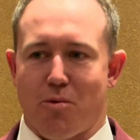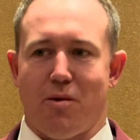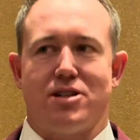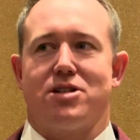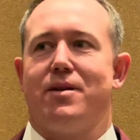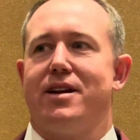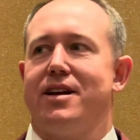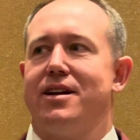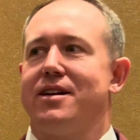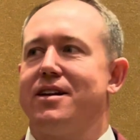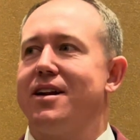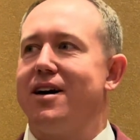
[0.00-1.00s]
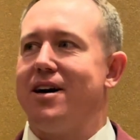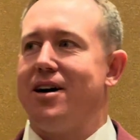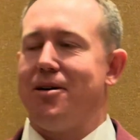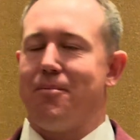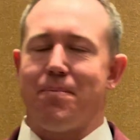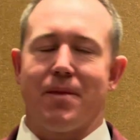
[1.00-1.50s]
regimented.
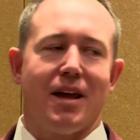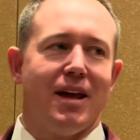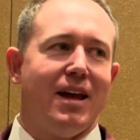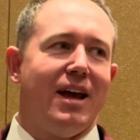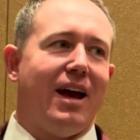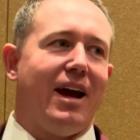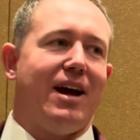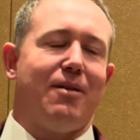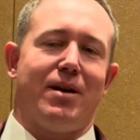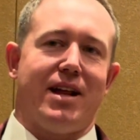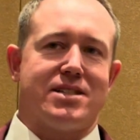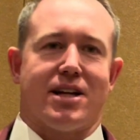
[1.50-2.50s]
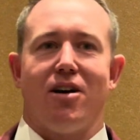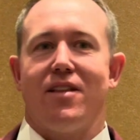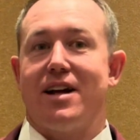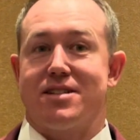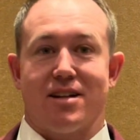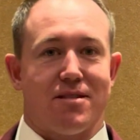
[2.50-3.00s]
And my dad's like, oh,
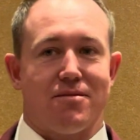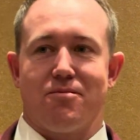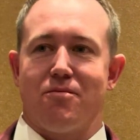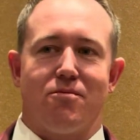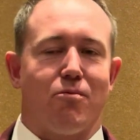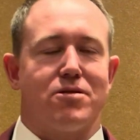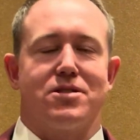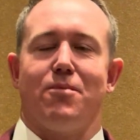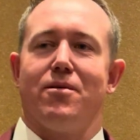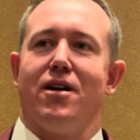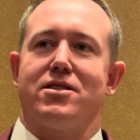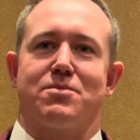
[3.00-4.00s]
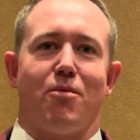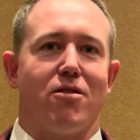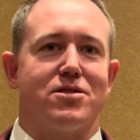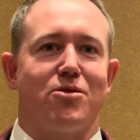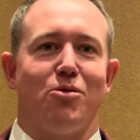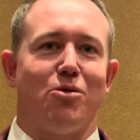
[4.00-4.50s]
that's a smart
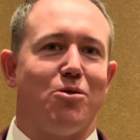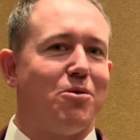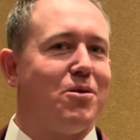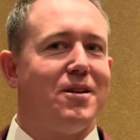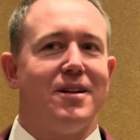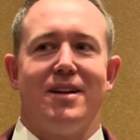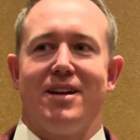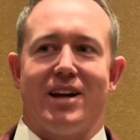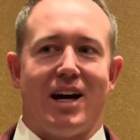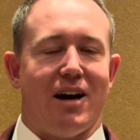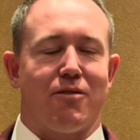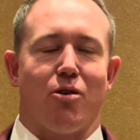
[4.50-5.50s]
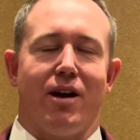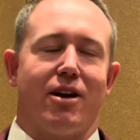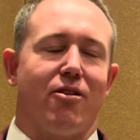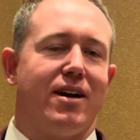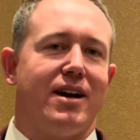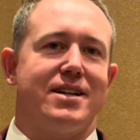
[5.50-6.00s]
school. You gotta have great
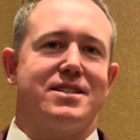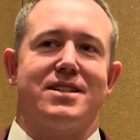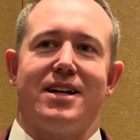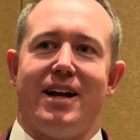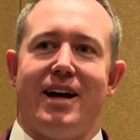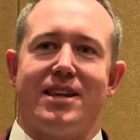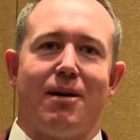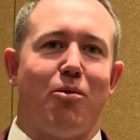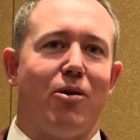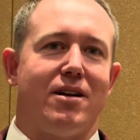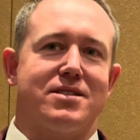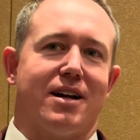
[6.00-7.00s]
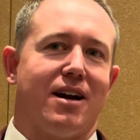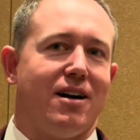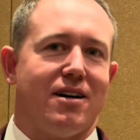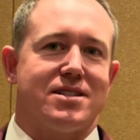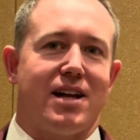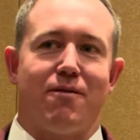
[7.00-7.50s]
grades. And at that point, I was like, oh,
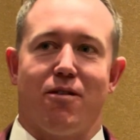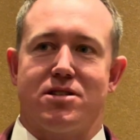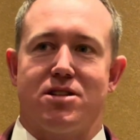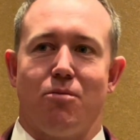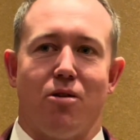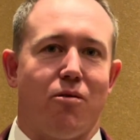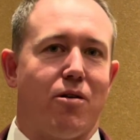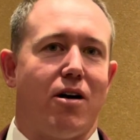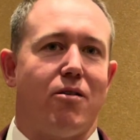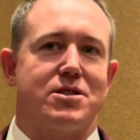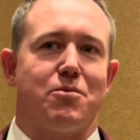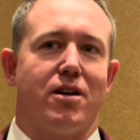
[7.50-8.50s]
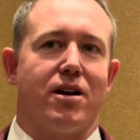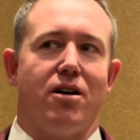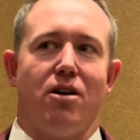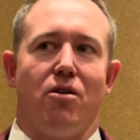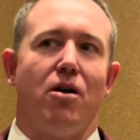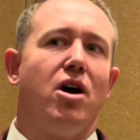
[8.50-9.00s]
Stanford's somewhere where I'd always want to
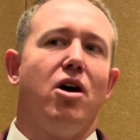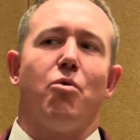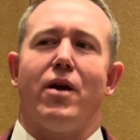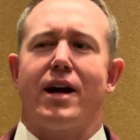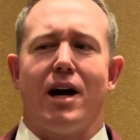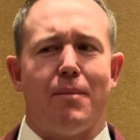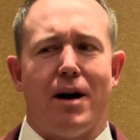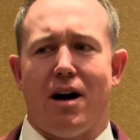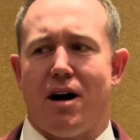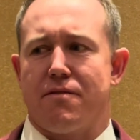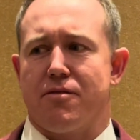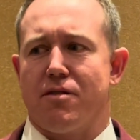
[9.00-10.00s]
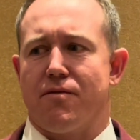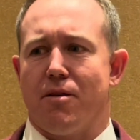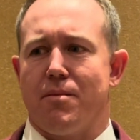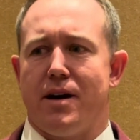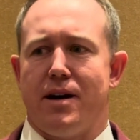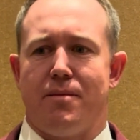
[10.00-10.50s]
go. When I got my offer from
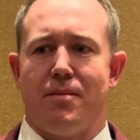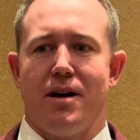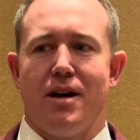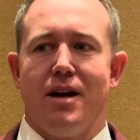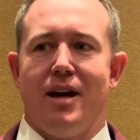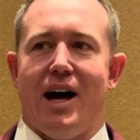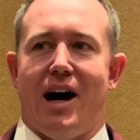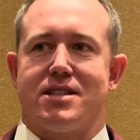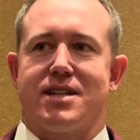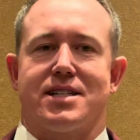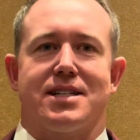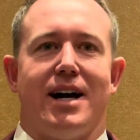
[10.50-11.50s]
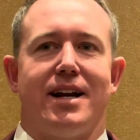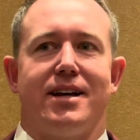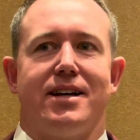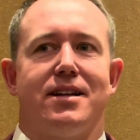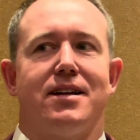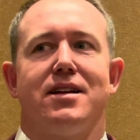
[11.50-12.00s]
them, I was
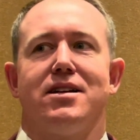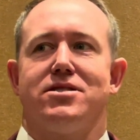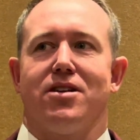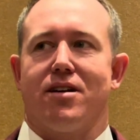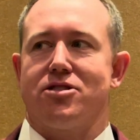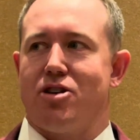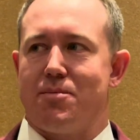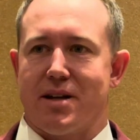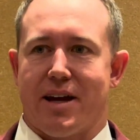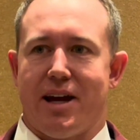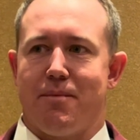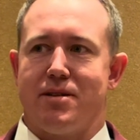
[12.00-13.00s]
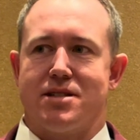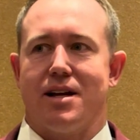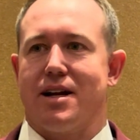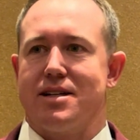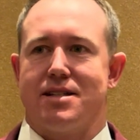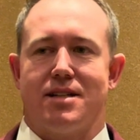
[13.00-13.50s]
excited. Took a trip to campus,
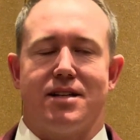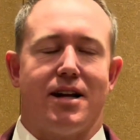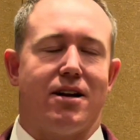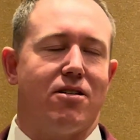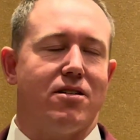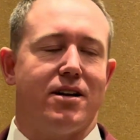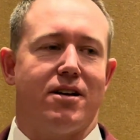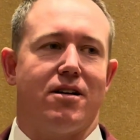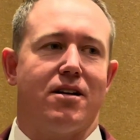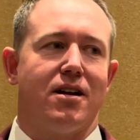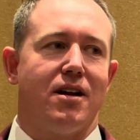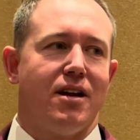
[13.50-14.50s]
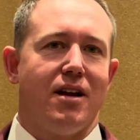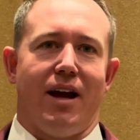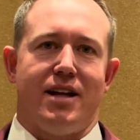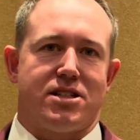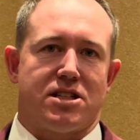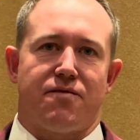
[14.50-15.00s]
like I said today earlier,
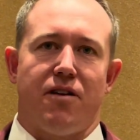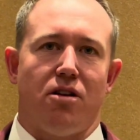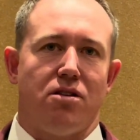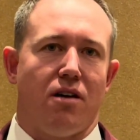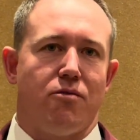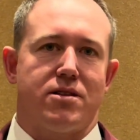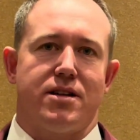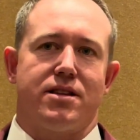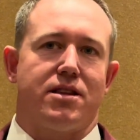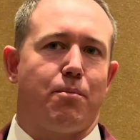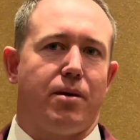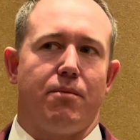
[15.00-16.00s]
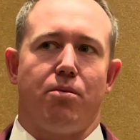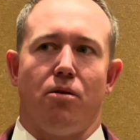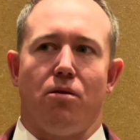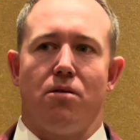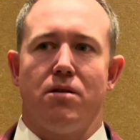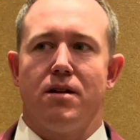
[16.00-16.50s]
and just fell in love with it. The
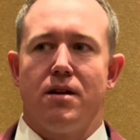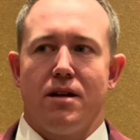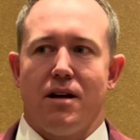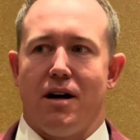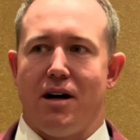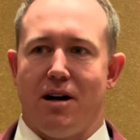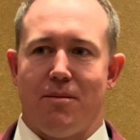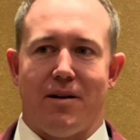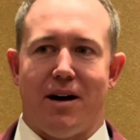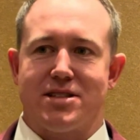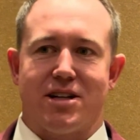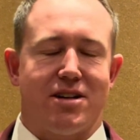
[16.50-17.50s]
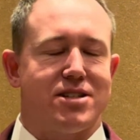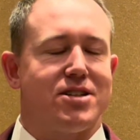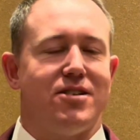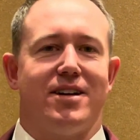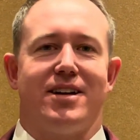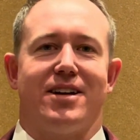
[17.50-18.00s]
people. I was a good
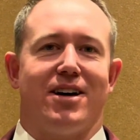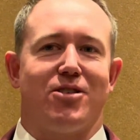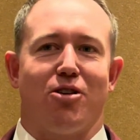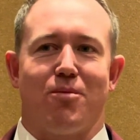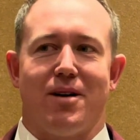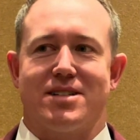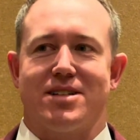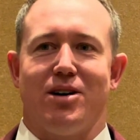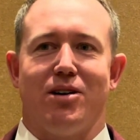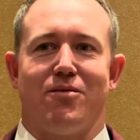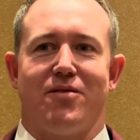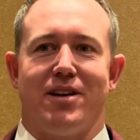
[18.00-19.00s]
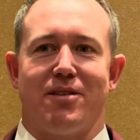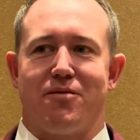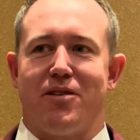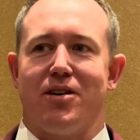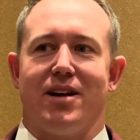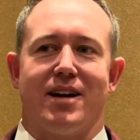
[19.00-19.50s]
student, a nerd myself, and
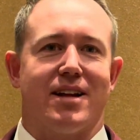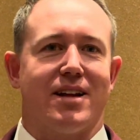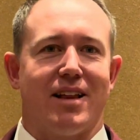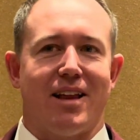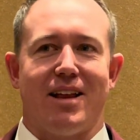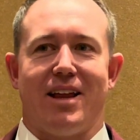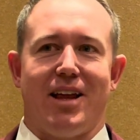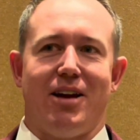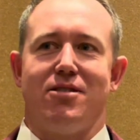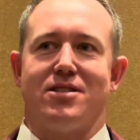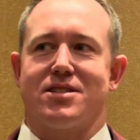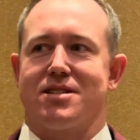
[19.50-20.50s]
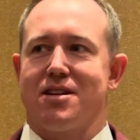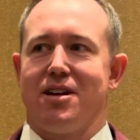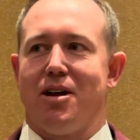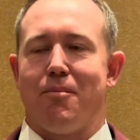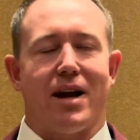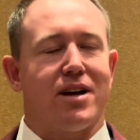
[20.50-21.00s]
felt like it was
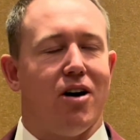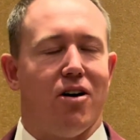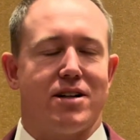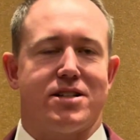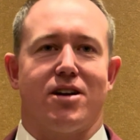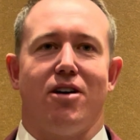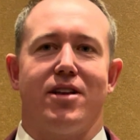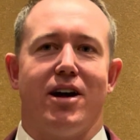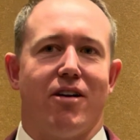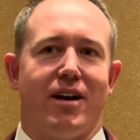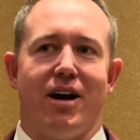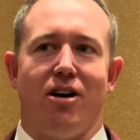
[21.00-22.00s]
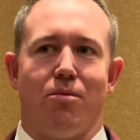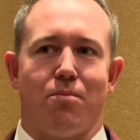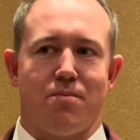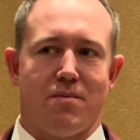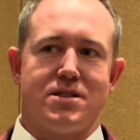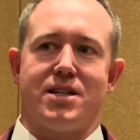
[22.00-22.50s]
my calling to go there and help
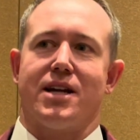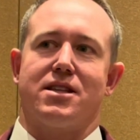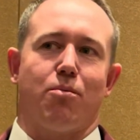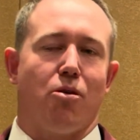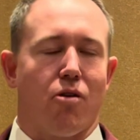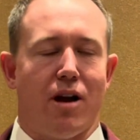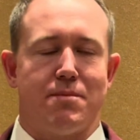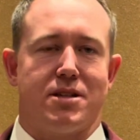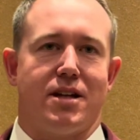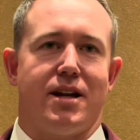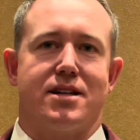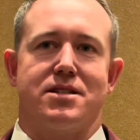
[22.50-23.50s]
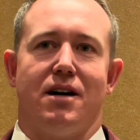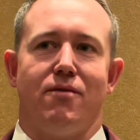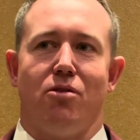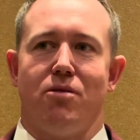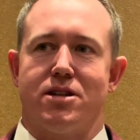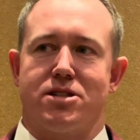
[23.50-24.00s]
take the program to the next
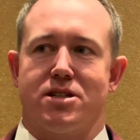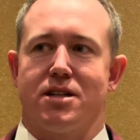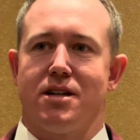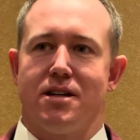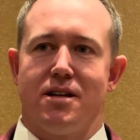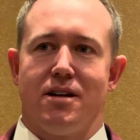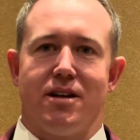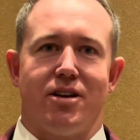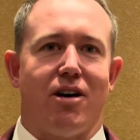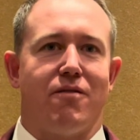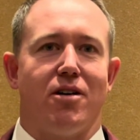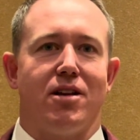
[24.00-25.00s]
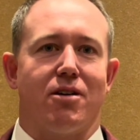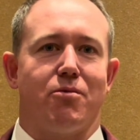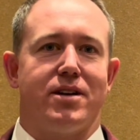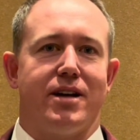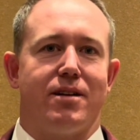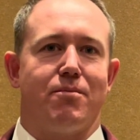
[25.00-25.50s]
level, which I felt like we
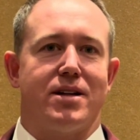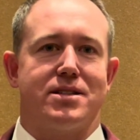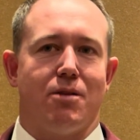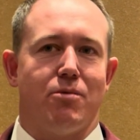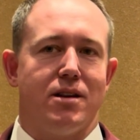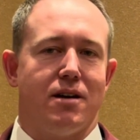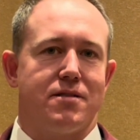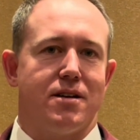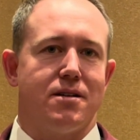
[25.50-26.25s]
did by the time we left there.